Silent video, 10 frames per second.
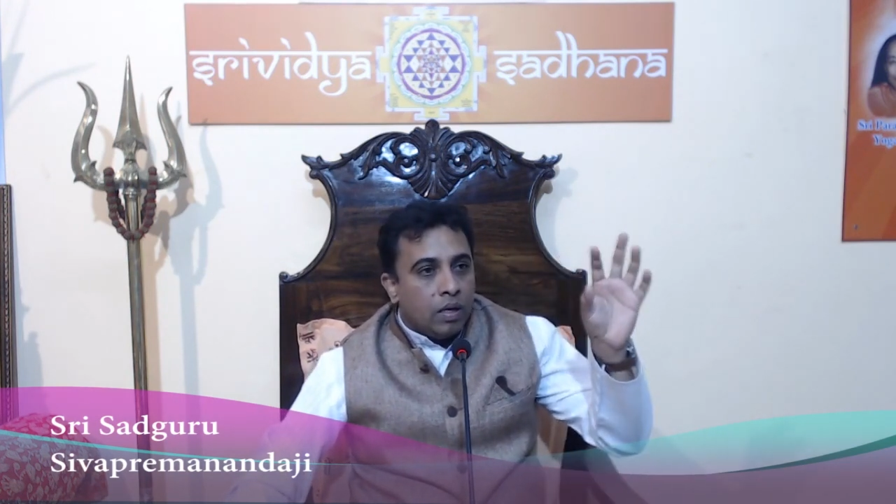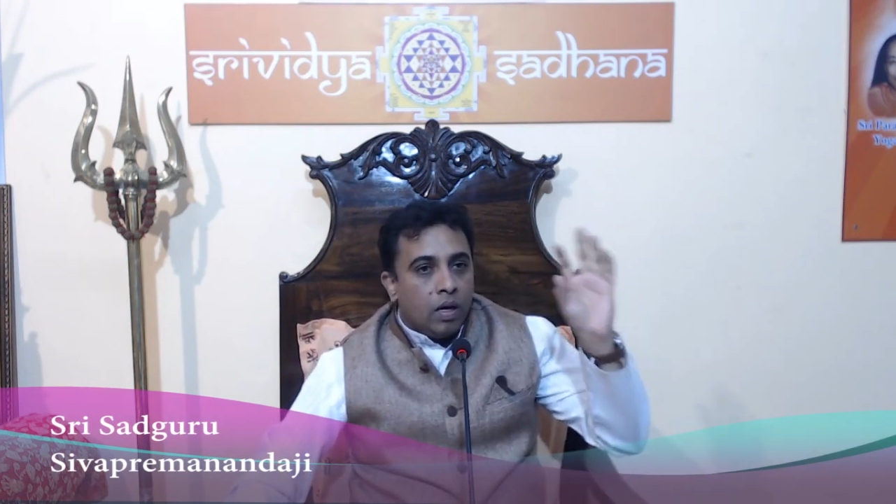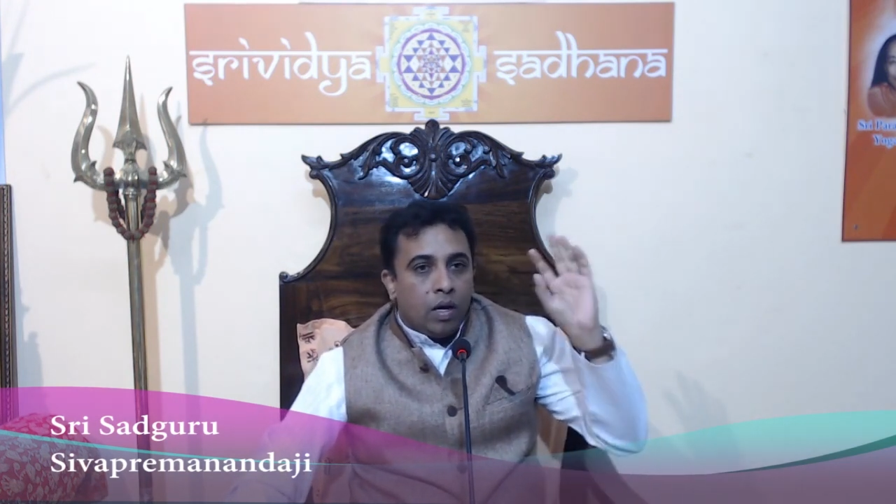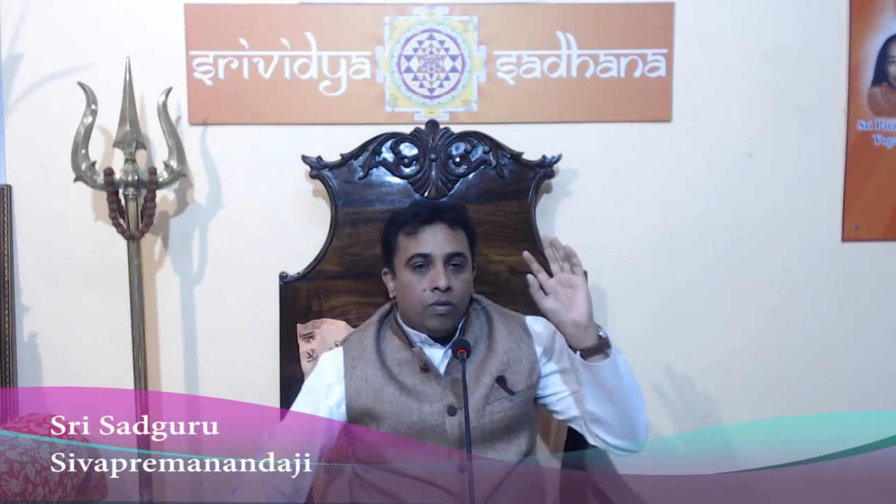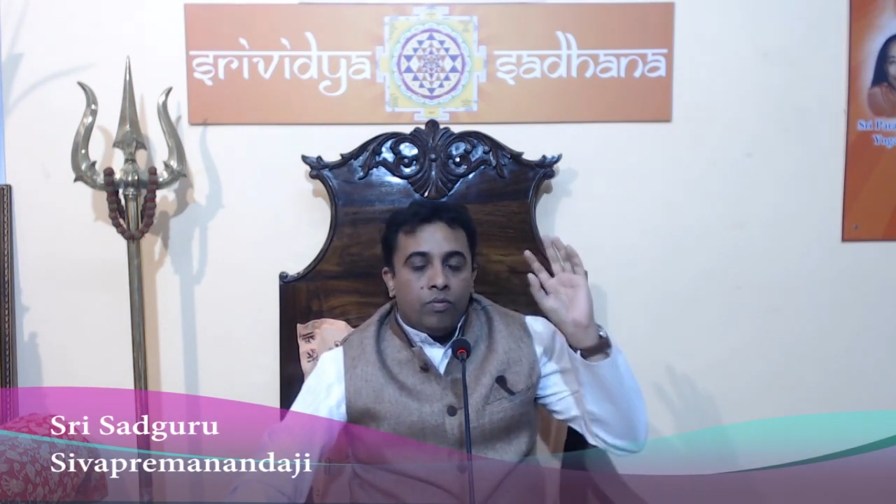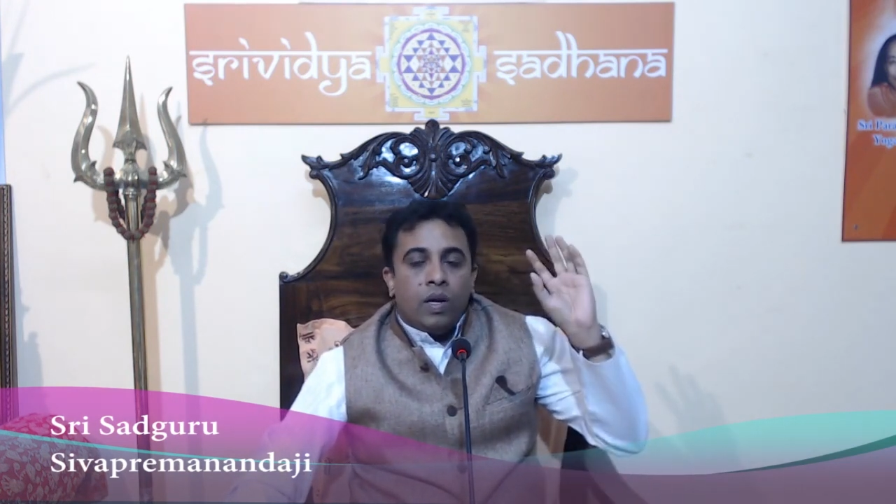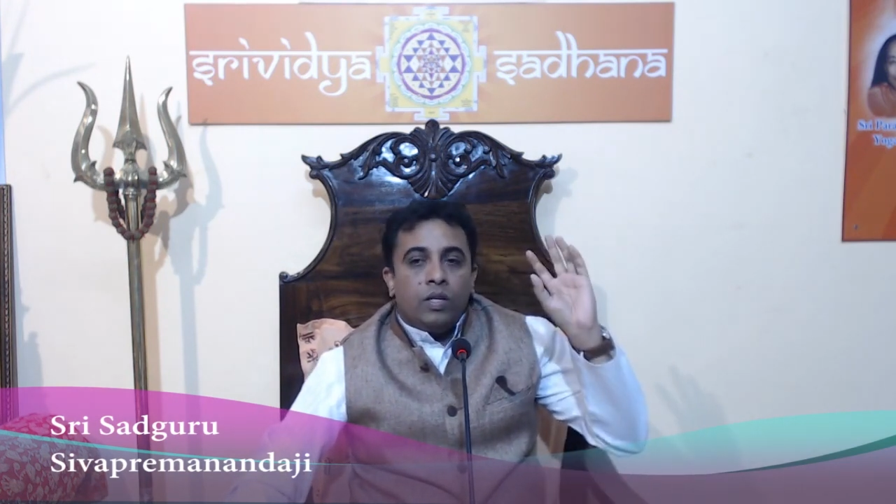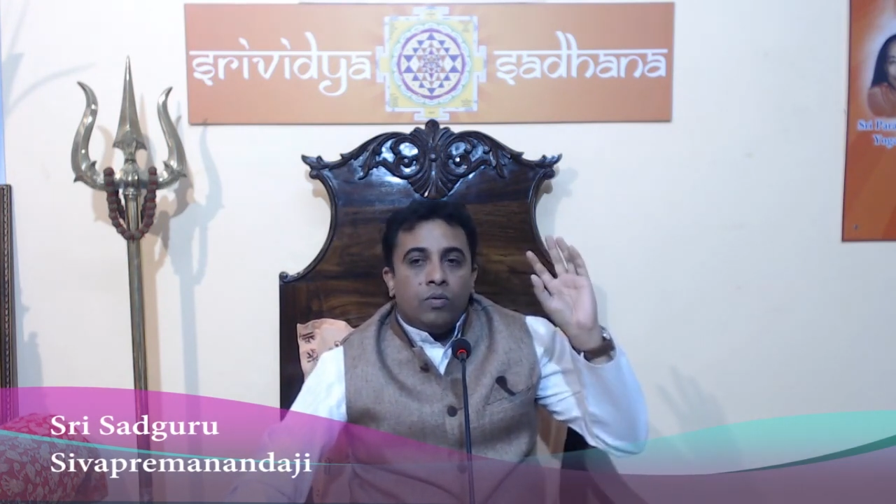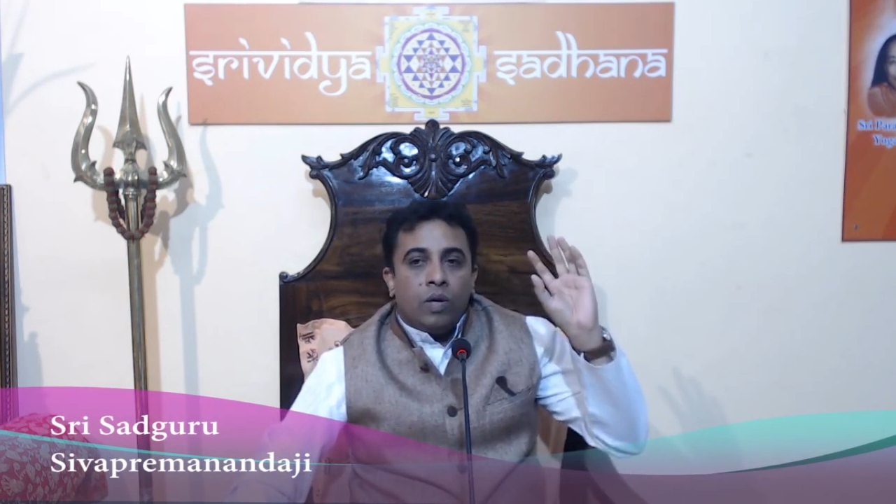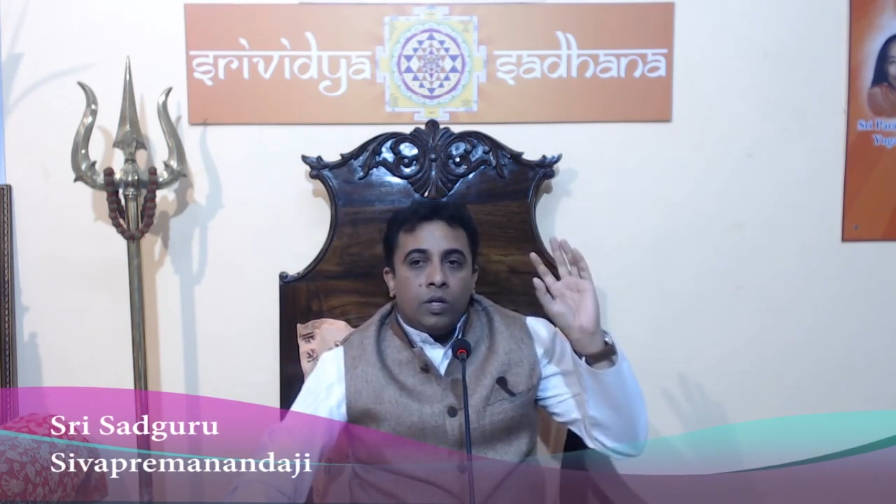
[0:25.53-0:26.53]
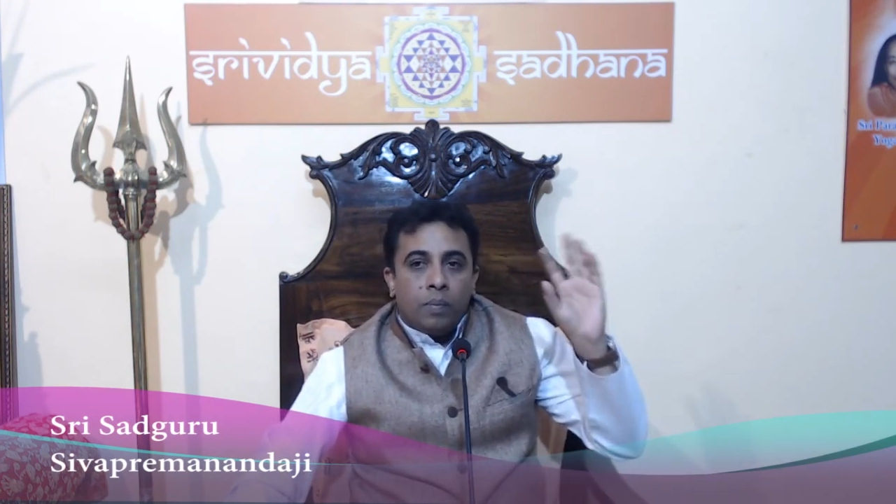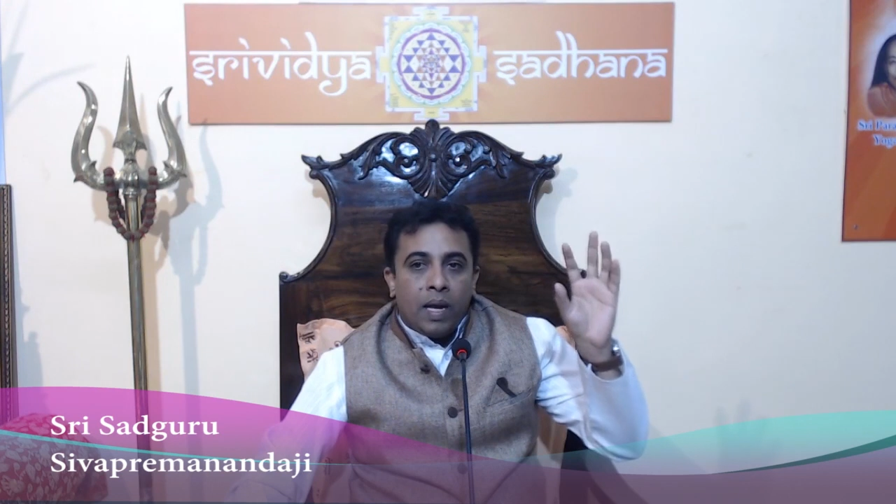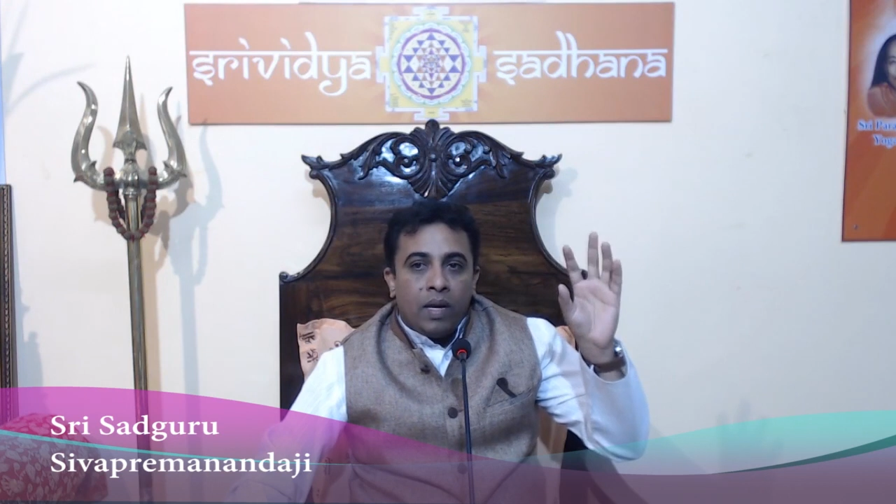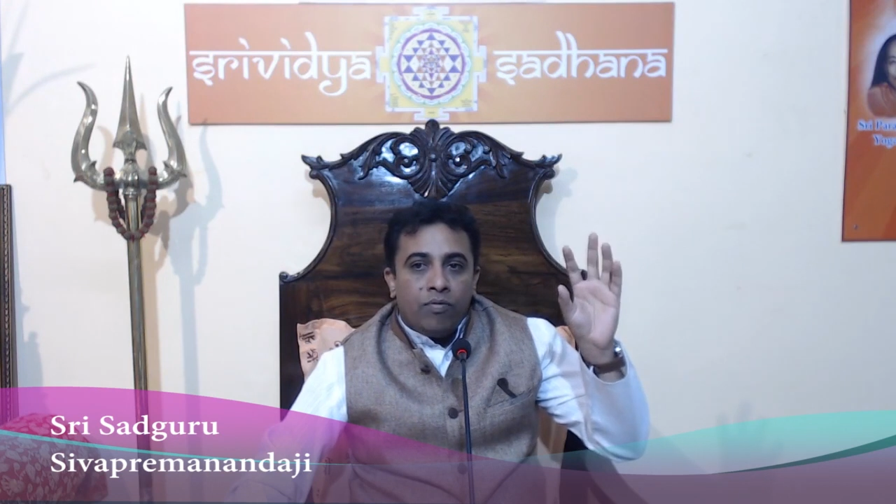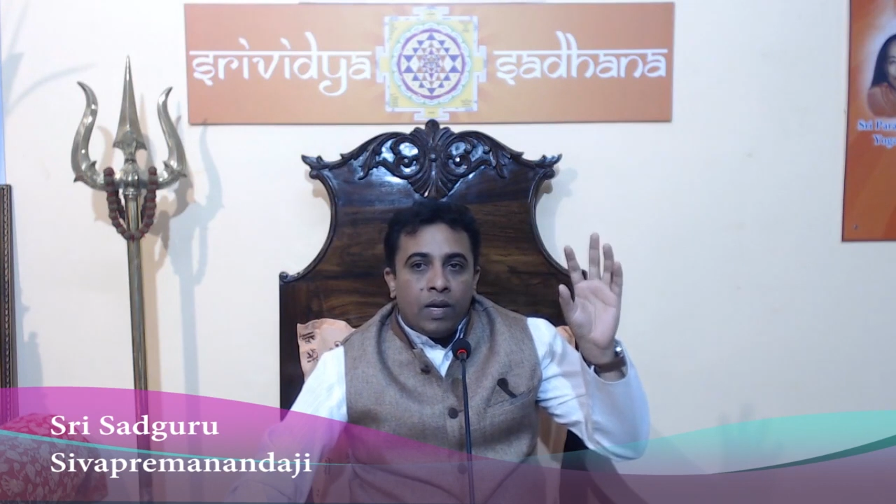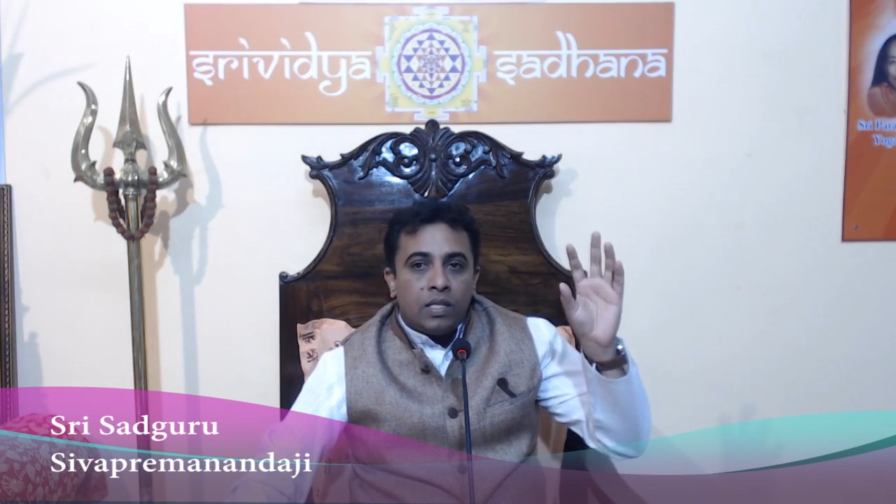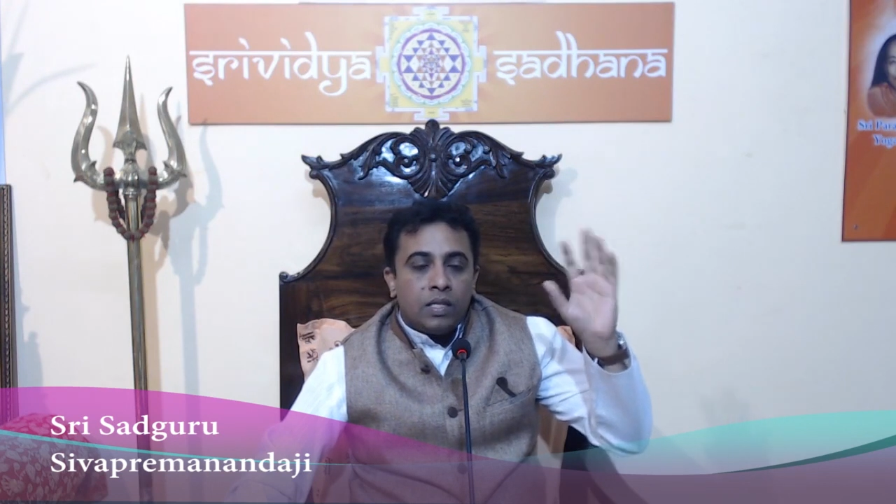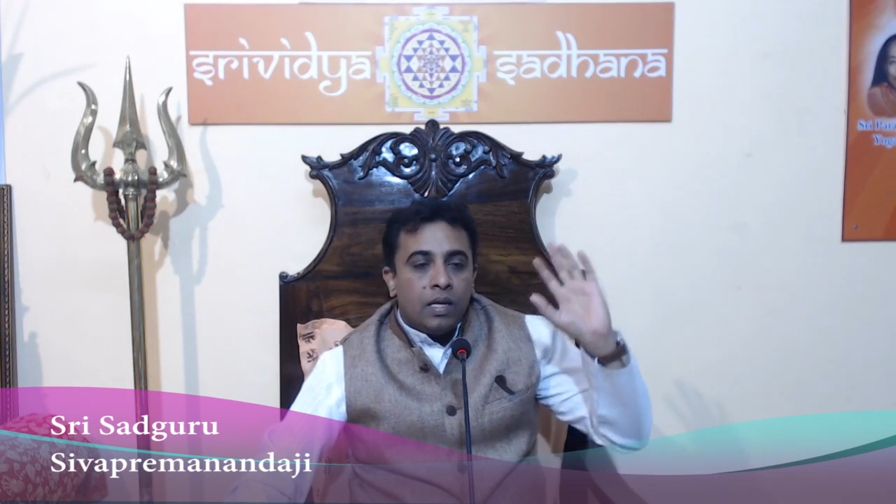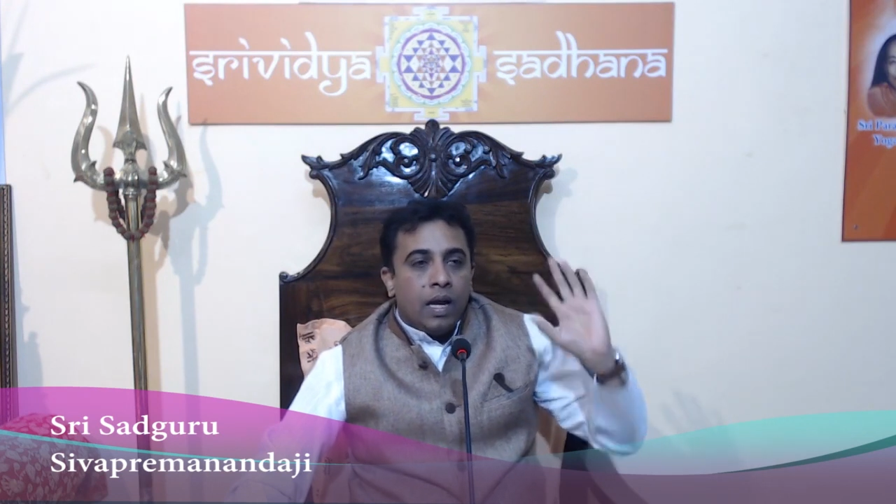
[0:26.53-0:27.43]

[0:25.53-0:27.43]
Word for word: of what you want to manifest